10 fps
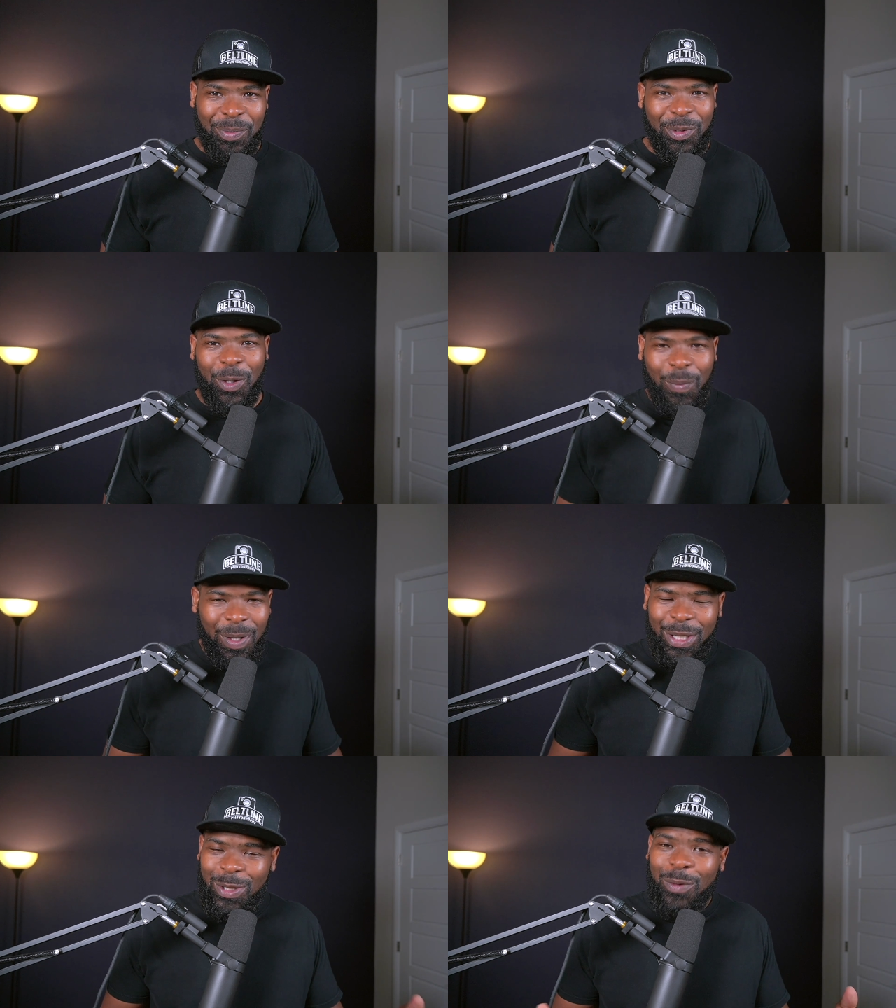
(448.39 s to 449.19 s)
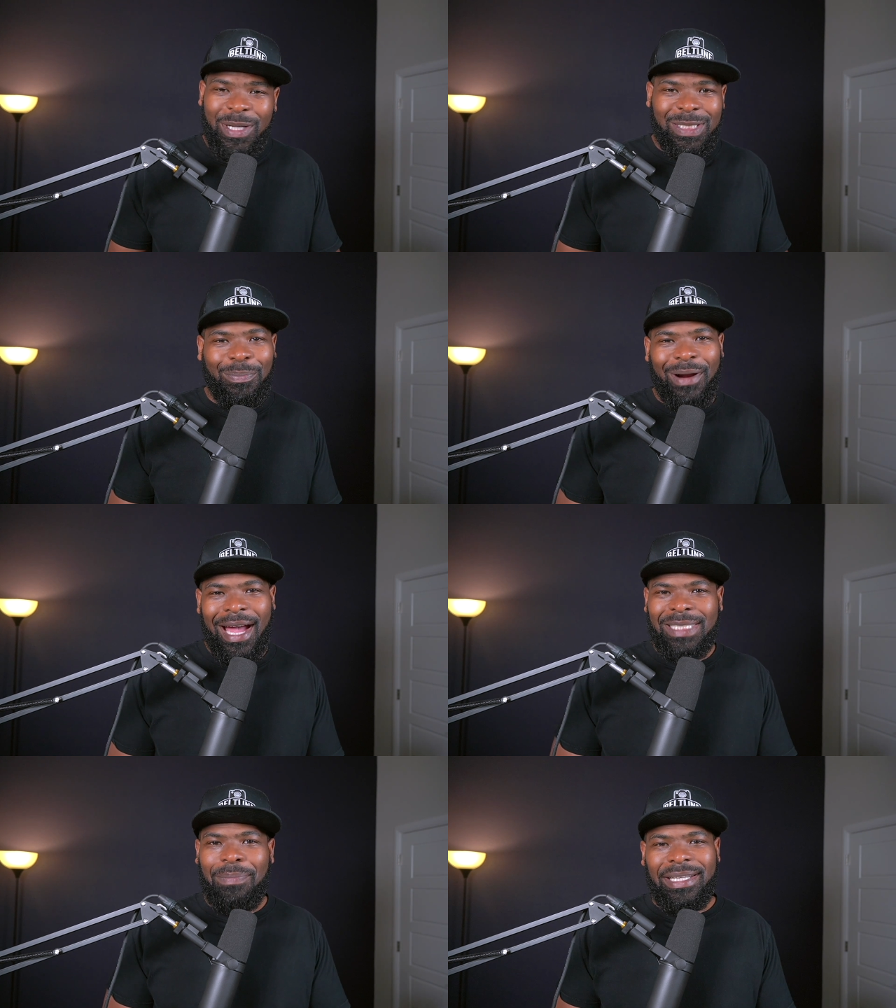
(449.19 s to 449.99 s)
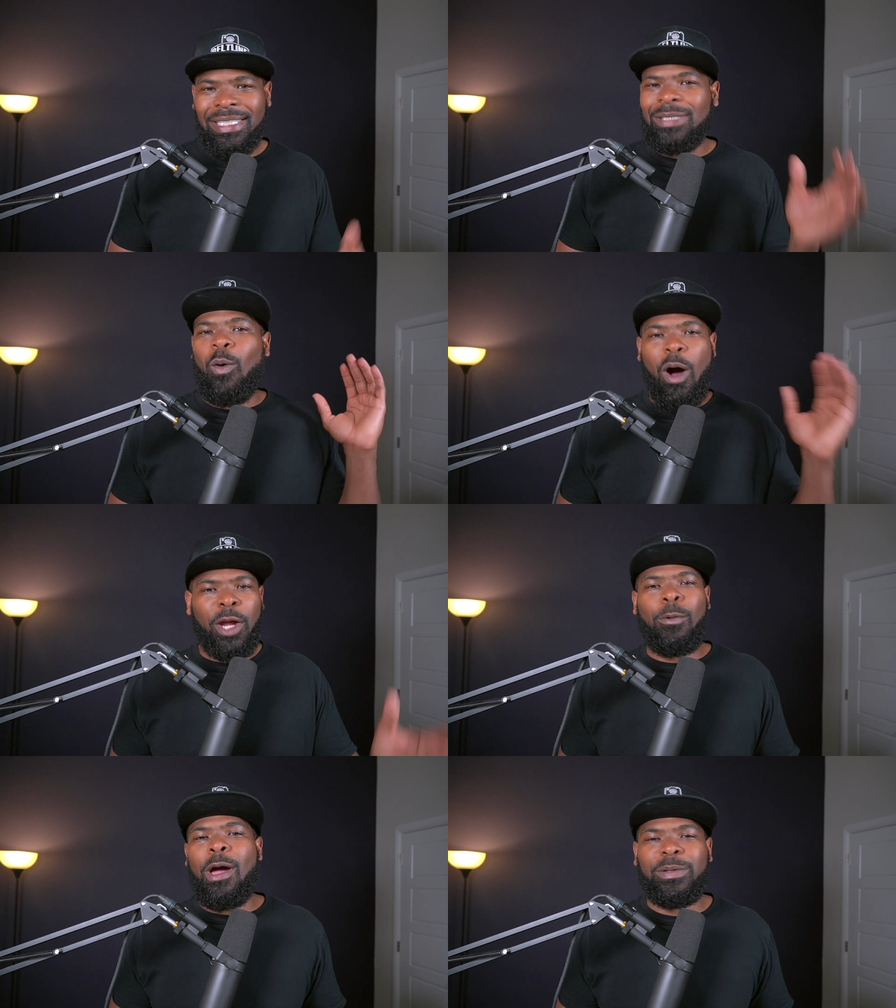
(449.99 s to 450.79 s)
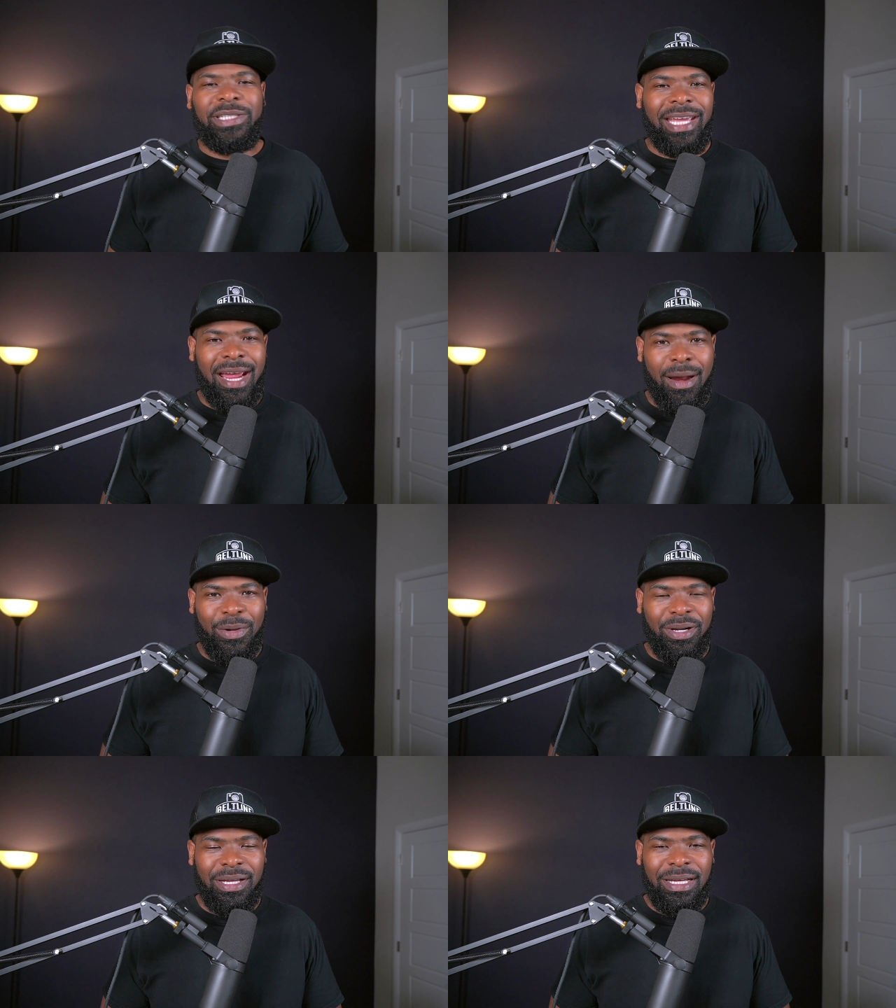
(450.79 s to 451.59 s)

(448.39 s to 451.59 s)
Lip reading: You'll be surprised by just walking around with your camera,